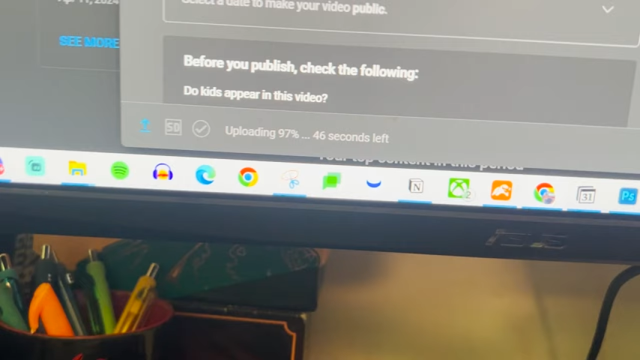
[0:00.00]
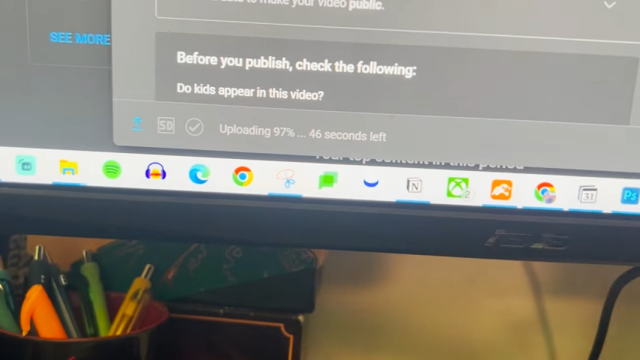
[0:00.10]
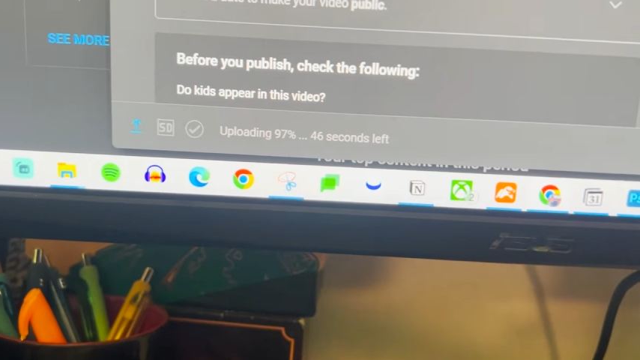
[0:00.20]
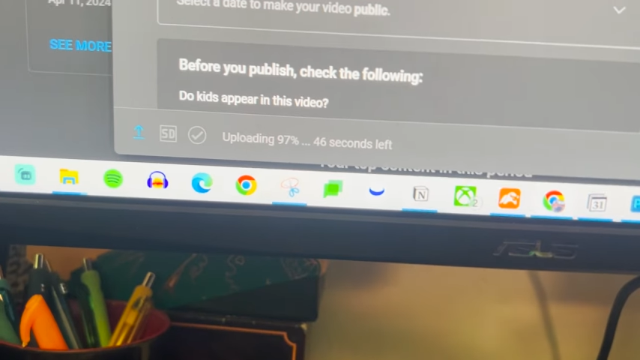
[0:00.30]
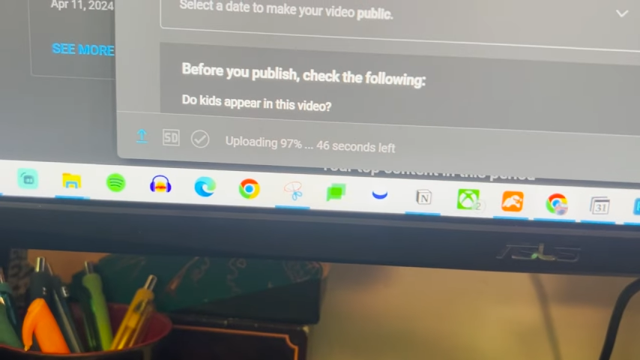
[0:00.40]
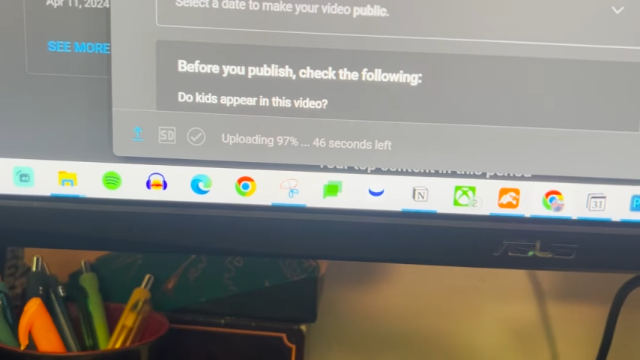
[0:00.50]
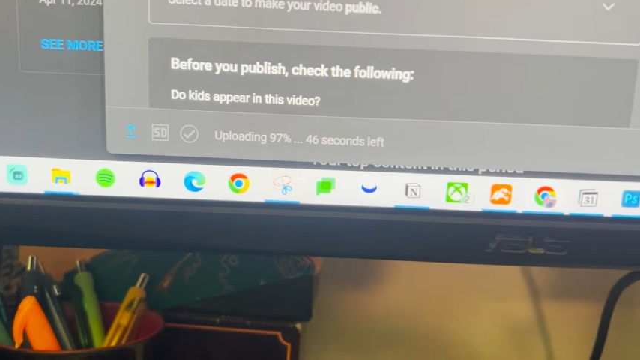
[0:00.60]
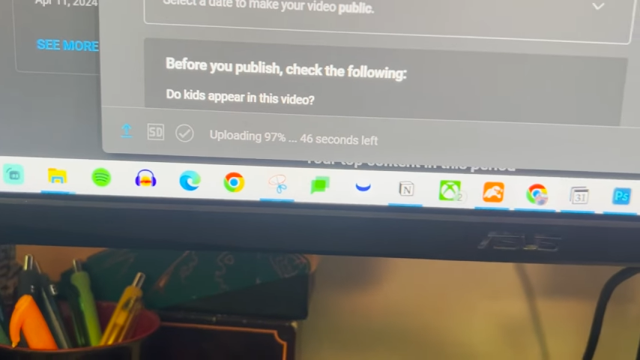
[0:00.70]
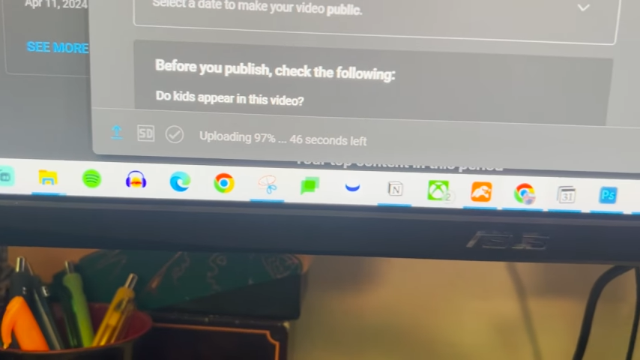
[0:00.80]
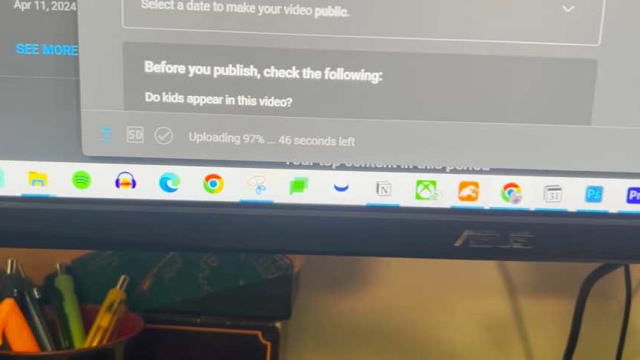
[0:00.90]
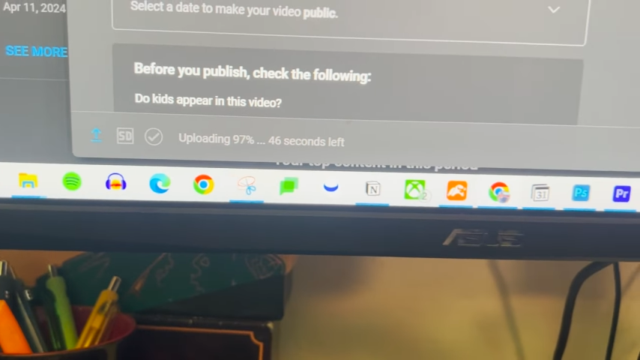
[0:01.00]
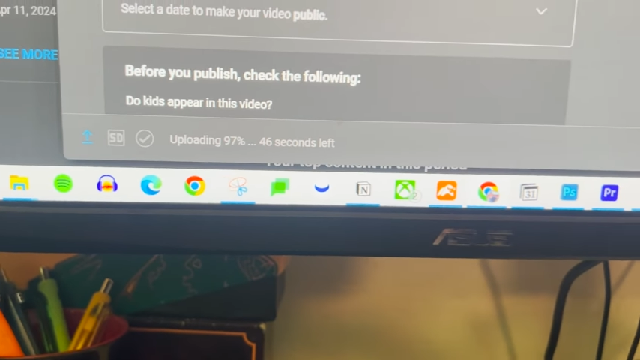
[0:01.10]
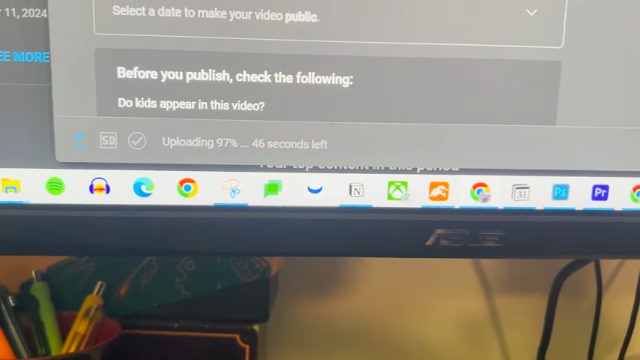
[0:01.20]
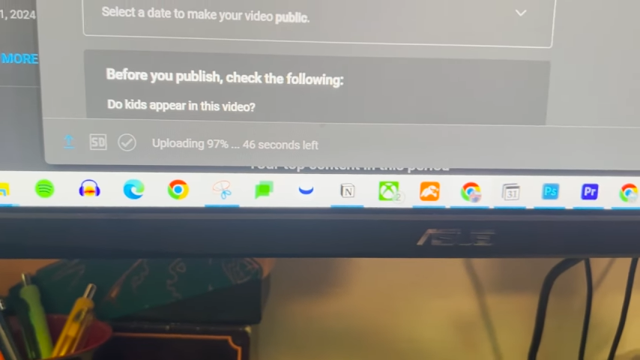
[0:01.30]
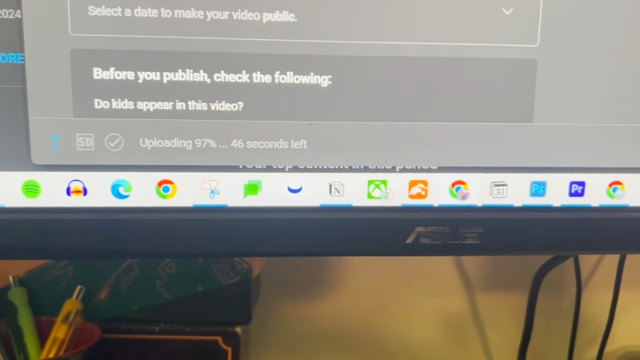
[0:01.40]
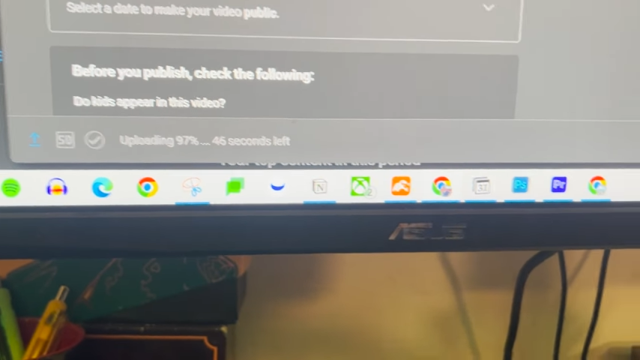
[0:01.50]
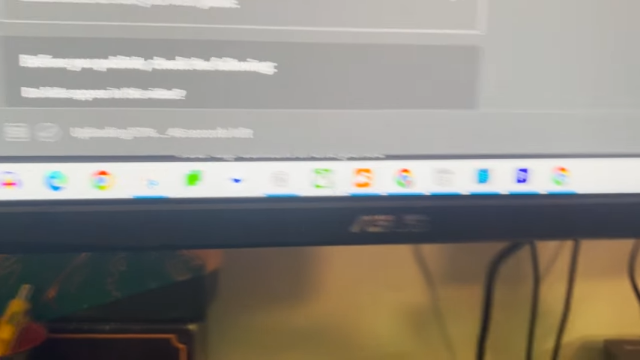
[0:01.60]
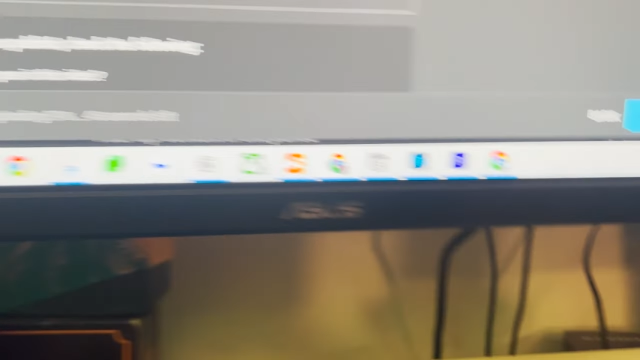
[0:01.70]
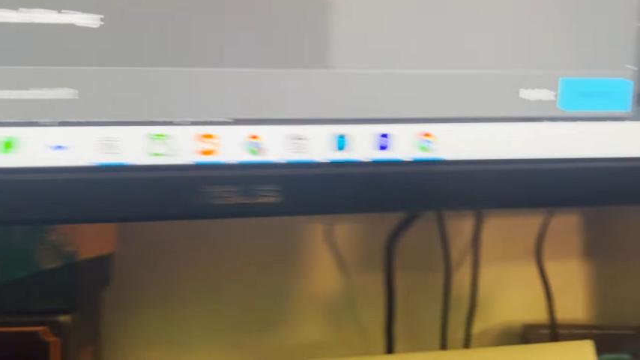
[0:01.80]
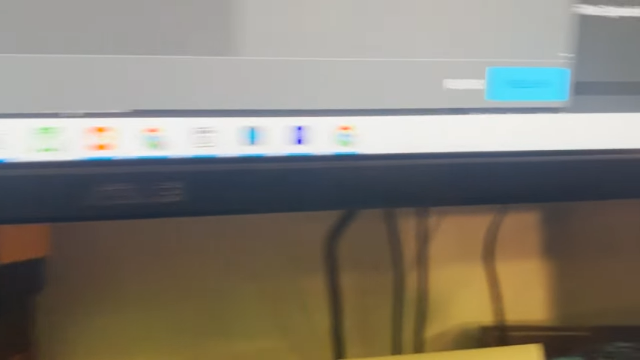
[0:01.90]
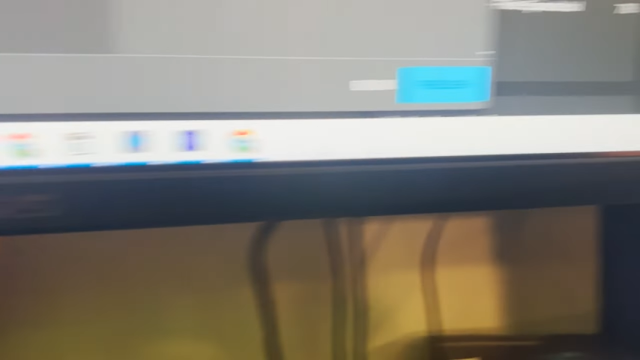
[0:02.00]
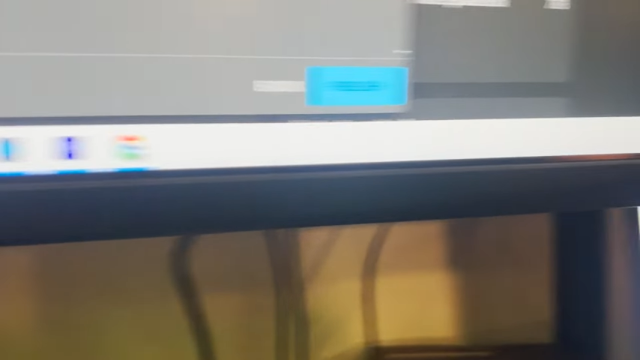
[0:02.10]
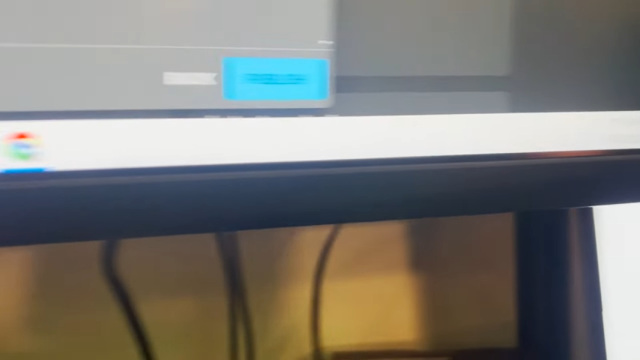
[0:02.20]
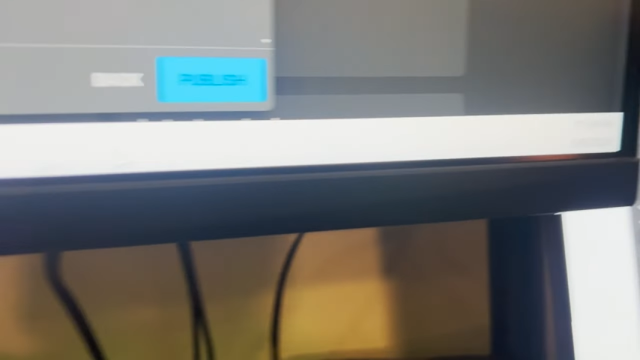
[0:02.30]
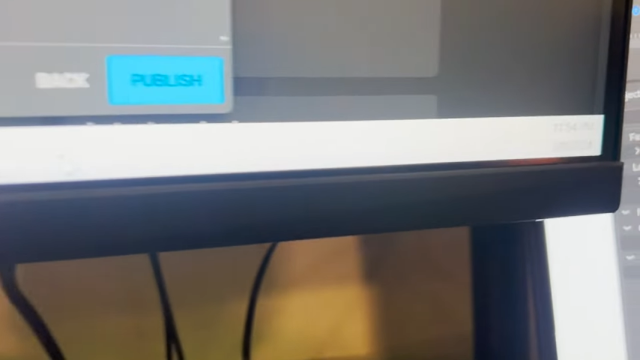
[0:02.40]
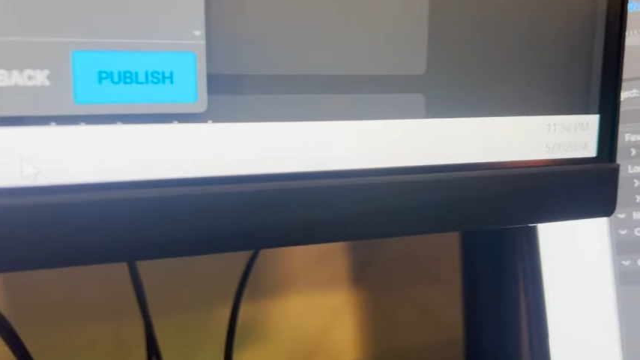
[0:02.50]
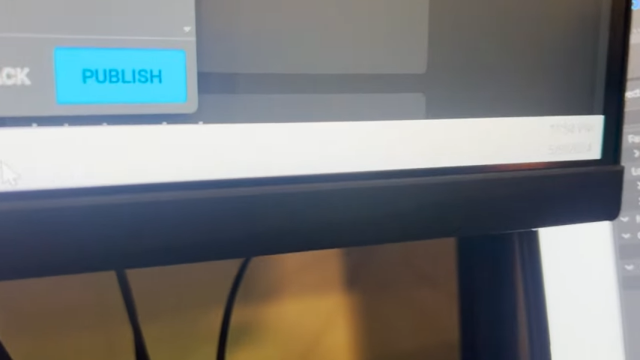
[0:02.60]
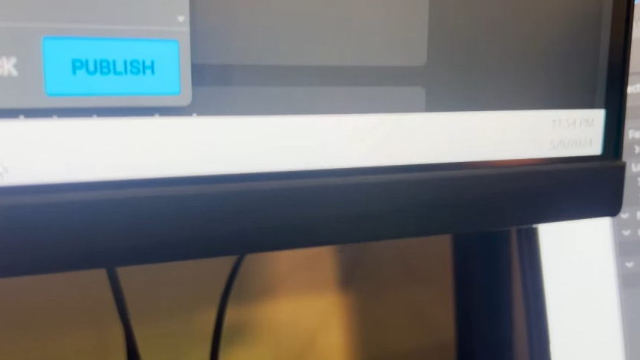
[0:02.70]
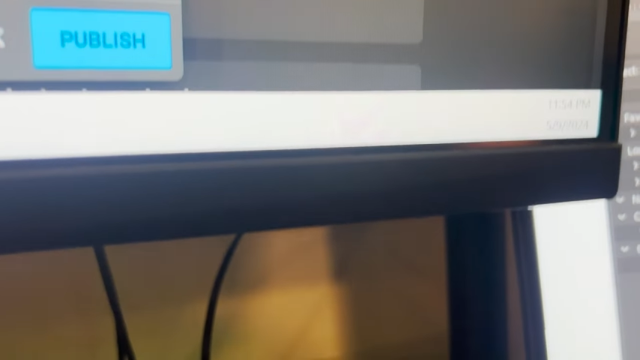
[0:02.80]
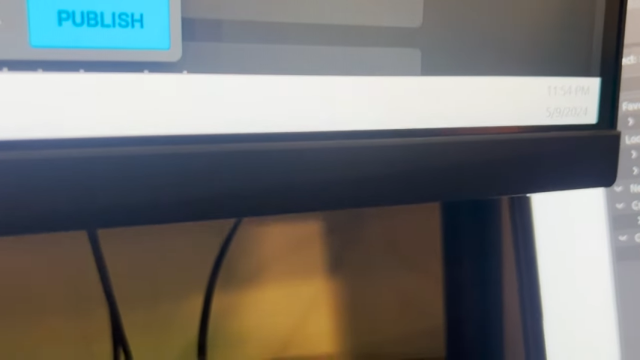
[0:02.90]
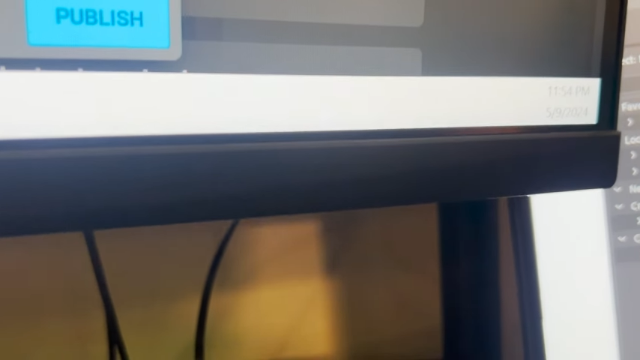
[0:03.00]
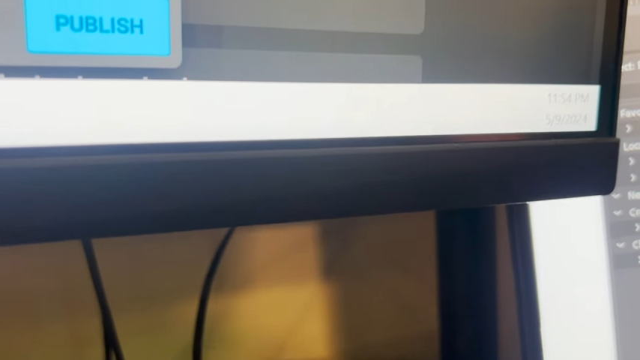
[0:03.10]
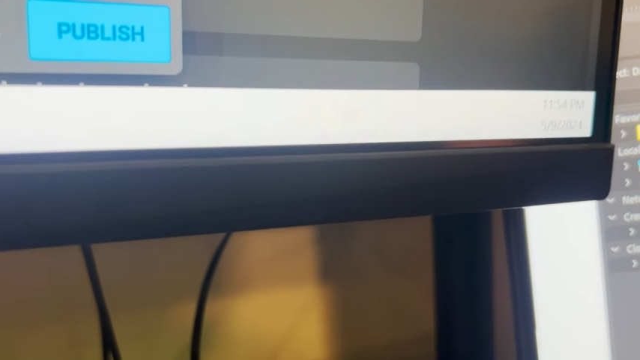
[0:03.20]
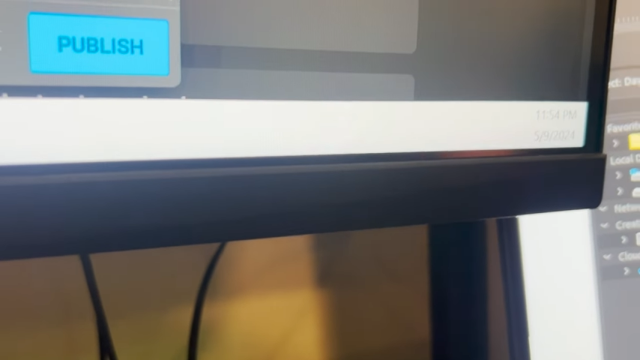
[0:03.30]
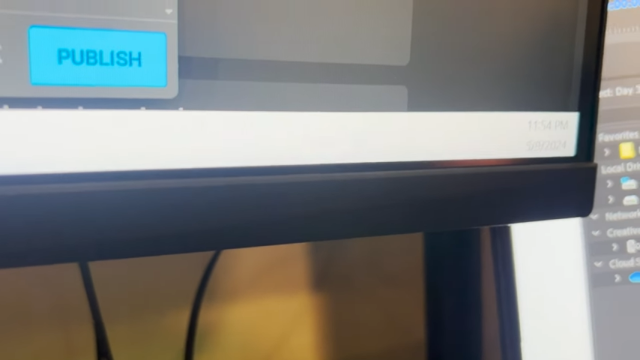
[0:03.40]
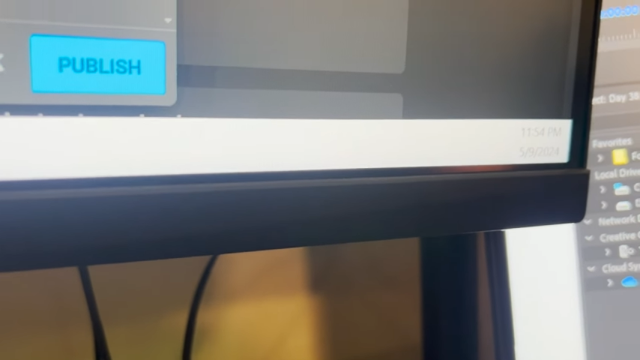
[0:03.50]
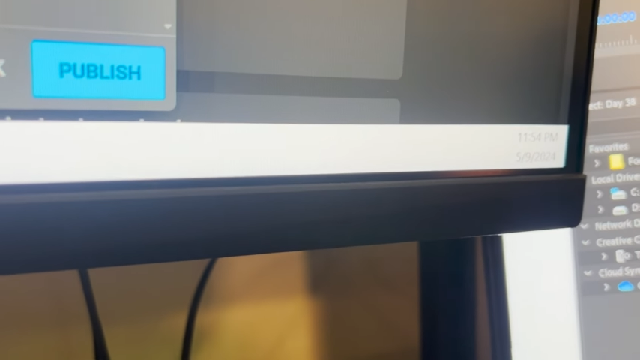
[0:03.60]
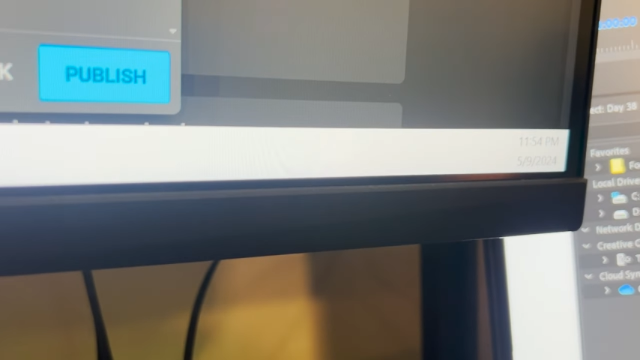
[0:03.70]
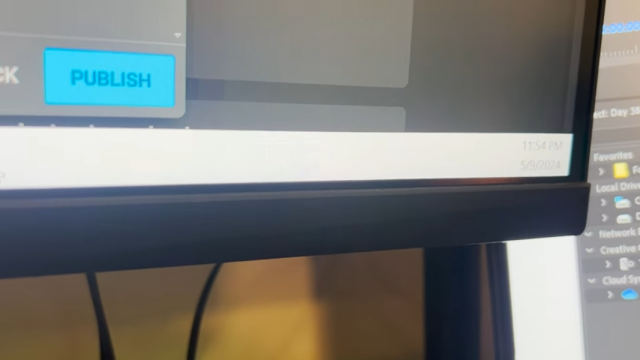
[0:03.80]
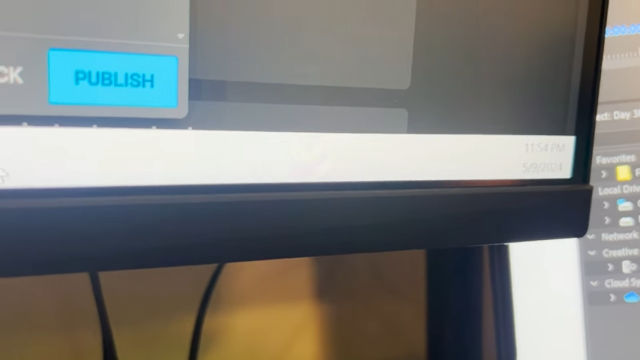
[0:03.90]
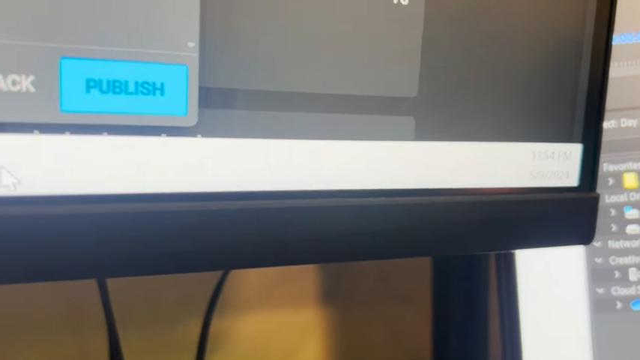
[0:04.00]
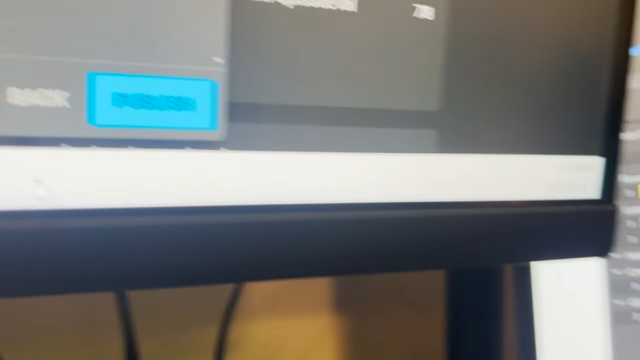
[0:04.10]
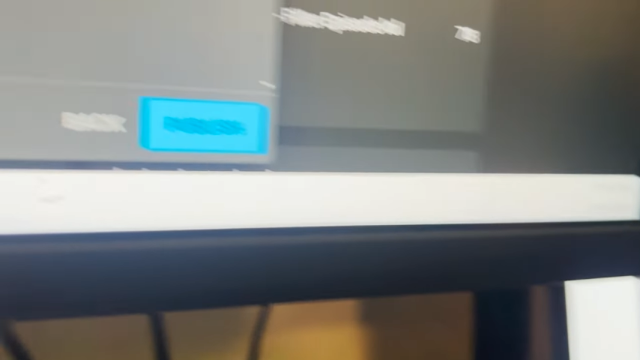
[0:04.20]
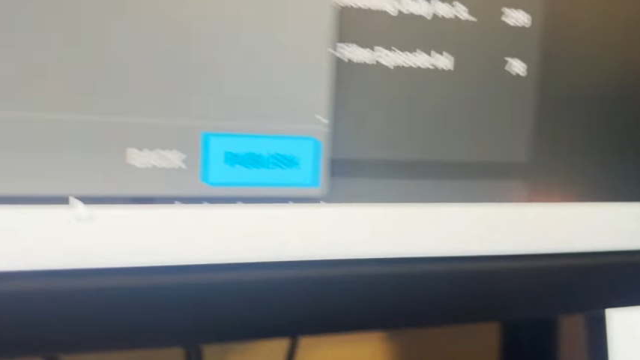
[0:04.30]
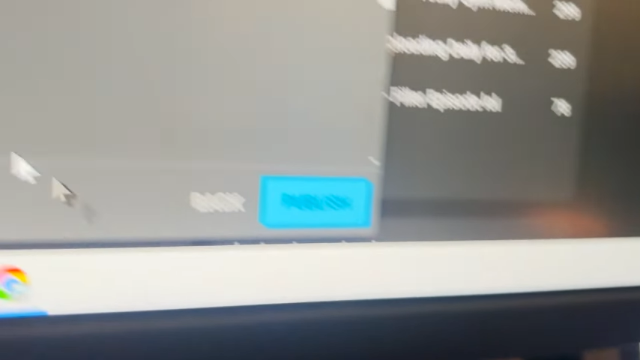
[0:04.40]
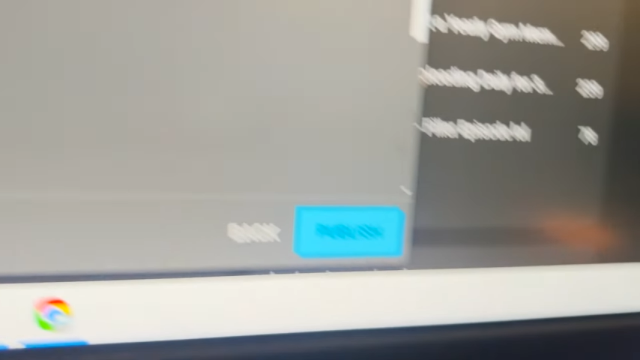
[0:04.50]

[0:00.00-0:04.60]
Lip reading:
Nobody's mouth can be seen.